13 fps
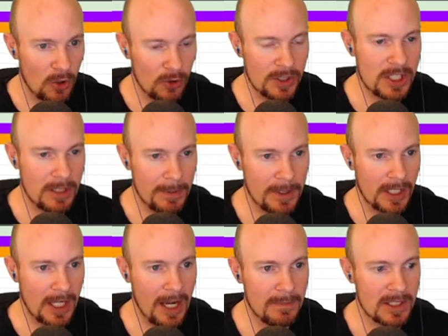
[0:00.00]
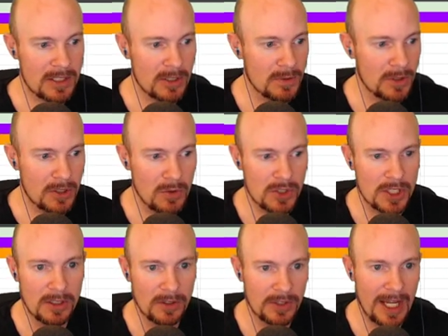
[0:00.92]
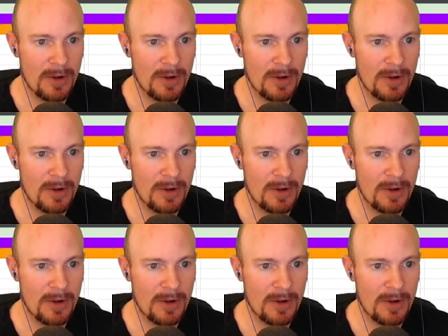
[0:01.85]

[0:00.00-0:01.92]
only ship in the game that starts with two shields.